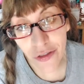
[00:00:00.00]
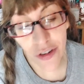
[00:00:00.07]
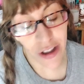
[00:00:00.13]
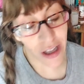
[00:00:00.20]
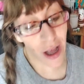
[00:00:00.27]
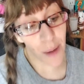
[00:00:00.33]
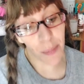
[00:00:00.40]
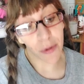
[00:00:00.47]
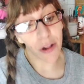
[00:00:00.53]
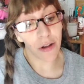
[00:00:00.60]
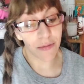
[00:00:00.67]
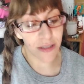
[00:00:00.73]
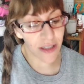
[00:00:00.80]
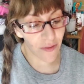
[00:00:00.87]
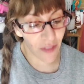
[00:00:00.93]
for the up
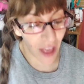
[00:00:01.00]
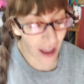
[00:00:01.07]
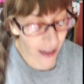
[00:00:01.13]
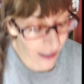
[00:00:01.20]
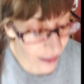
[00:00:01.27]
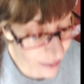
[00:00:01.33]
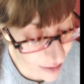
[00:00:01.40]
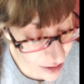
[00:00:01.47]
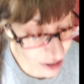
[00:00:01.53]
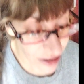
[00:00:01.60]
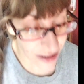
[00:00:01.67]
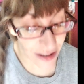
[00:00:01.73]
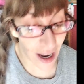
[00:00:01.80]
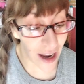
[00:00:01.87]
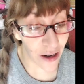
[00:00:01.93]
close of that. It's
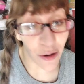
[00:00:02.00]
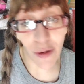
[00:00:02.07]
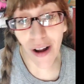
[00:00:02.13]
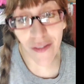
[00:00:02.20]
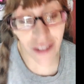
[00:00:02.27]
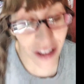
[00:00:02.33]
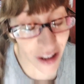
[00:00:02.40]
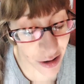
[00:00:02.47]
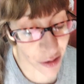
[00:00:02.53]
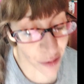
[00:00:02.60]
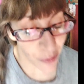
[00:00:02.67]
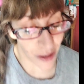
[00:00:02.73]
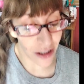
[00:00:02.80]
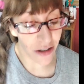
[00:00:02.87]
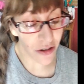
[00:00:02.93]
just, I don't have any other
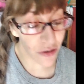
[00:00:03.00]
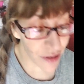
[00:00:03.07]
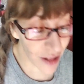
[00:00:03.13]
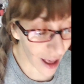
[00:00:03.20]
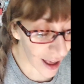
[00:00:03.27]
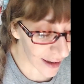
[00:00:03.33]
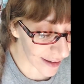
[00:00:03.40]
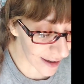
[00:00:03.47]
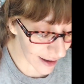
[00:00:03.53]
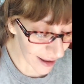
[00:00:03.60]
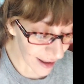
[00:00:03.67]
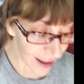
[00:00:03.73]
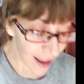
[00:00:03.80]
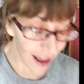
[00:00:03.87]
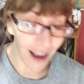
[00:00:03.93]
way to do that.
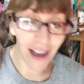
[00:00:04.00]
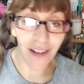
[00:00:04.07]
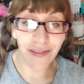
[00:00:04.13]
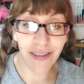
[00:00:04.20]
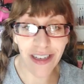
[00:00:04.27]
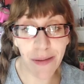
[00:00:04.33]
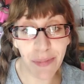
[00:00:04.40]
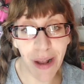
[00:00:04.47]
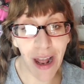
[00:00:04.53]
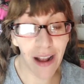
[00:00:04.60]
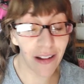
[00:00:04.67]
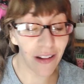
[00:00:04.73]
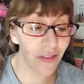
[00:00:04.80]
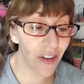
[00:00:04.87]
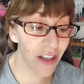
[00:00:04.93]
I have to keep it
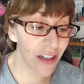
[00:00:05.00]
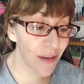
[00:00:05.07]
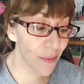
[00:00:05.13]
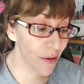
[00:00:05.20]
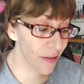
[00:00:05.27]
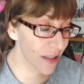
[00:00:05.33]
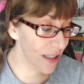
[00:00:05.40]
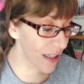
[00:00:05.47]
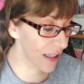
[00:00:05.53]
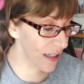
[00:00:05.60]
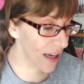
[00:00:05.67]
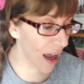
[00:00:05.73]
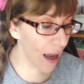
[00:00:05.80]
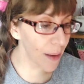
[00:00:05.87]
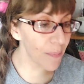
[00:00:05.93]
elevated most of the
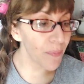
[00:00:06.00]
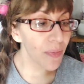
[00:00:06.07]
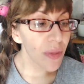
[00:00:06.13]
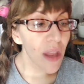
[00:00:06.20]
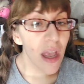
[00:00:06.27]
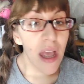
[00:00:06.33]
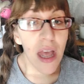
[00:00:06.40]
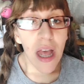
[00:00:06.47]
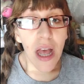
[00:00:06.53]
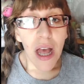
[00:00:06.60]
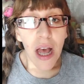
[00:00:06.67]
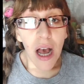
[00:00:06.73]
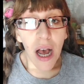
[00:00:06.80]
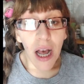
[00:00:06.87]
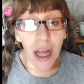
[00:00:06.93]
time.
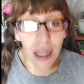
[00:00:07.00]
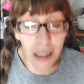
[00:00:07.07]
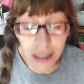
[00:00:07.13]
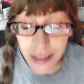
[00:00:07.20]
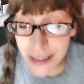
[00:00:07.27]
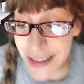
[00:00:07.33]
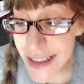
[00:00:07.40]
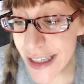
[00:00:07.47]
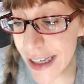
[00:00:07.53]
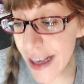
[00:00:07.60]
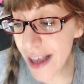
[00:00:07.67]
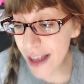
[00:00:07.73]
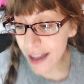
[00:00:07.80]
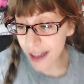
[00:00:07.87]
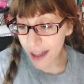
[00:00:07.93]
Uh, let's see.
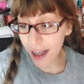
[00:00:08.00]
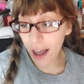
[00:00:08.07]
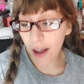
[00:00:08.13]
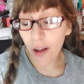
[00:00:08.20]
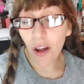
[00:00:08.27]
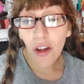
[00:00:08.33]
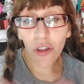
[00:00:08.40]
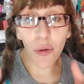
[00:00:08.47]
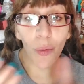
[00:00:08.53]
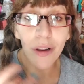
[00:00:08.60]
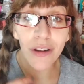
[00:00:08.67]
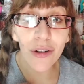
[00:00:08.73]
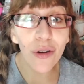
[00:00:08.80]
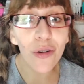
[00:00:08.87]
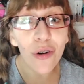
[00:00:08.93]
Uh, the
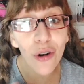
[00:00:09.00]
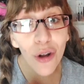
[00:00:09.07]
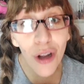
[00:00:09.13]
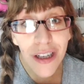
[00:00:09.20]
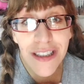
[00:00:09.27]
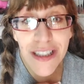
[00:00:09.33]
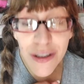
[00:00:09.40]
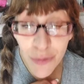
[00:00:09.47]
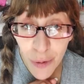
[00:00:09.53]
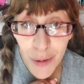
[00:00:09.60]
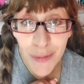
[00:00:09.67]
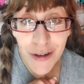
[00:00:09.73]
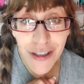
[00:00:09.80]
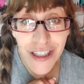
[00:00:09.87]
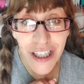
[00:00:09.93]
one little girl got
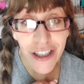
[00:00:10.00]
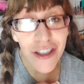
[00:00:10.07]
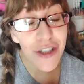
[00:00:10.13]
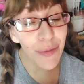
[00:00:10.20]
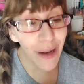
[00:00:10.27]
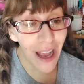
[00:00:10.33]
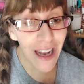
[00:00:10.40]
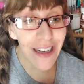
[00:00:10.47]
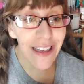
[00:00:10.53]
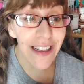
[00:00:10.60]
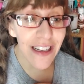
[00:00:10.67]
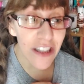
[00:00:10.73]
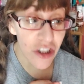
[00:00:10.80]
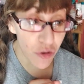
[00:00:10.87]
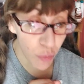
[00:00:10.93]
swimmer's ear, so we had to
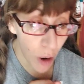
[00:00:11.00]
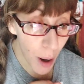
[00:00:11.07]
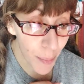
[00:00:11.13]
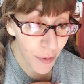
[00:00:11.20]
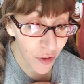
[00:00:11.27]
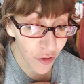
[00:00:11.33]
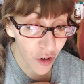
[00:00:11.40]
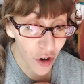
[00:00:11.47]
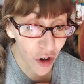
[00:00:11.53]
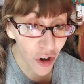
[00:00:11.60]
get drops for